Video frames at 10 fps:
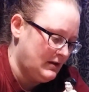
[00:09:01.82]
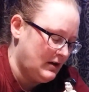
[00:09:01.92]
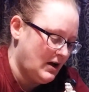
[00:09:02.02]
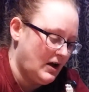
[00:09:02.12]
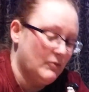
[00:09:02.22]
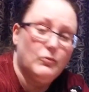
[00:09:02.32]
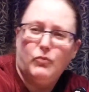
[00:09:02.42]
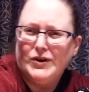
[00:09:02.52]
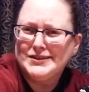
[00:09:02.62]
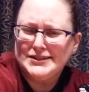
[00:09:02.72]

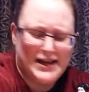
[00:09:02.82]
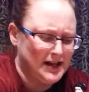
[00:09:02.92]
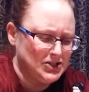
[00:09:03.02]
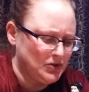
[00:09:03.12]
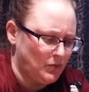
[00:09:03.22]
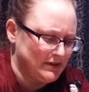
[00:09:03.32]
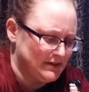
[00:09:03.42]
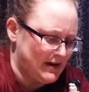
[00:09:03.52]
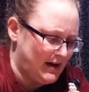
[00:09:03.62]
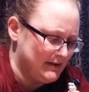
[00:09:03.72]
One's attached and
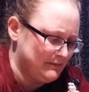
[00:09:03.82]
one's not.